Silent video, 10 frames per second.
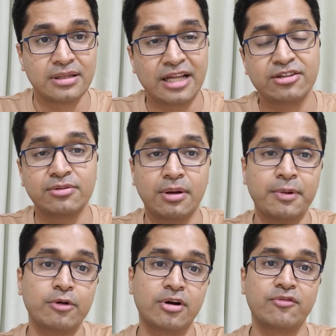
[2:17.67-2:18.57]
That's
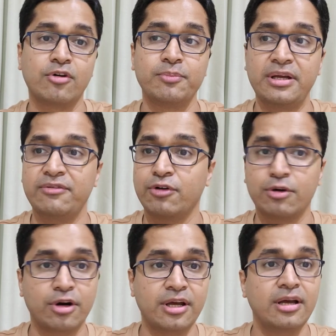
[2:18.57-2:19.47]
about it from me
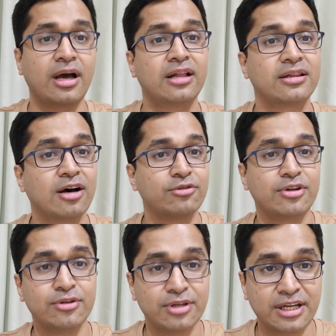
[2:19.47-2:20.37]
for today. I'll now
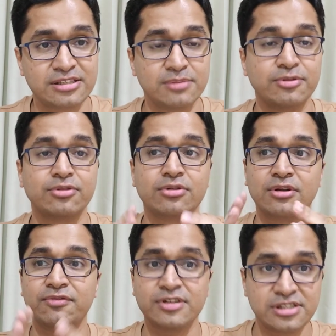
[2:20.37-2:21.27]
see you in the next
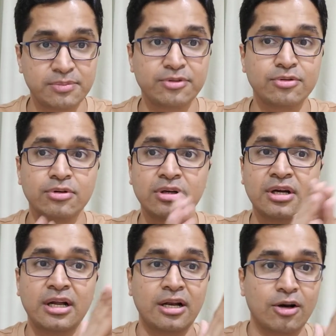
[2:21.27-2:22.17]
episode. The first episode
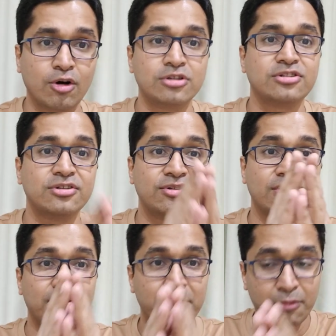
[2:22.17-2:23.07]

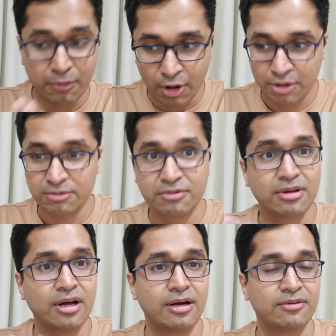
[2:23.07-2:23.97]
launches on
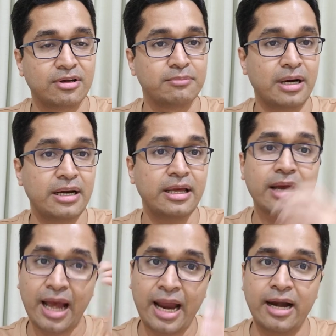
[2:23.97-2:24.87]

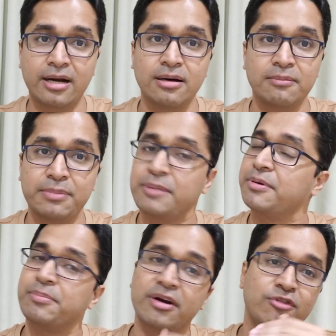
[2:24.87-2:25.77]
Monday and be
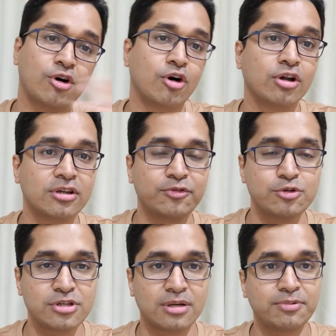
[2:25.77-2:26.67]
prepared for all the
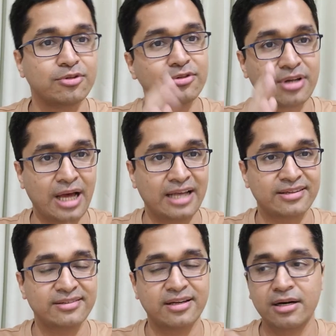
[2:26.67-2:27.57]
future episodes.
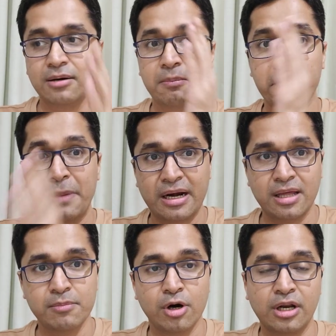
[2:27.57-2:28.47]
As I said,
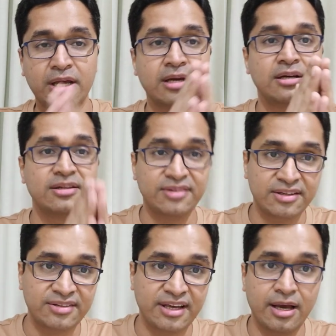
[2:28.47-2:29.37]
Monday morning,
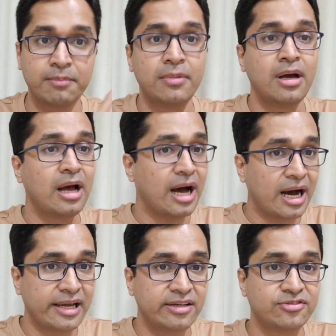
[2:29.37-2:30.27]
6 a.m.
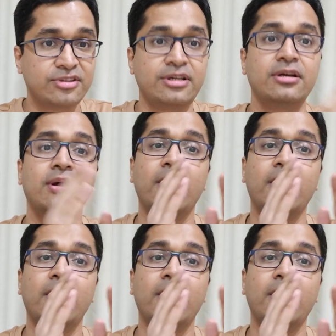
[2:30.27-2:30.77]
IST,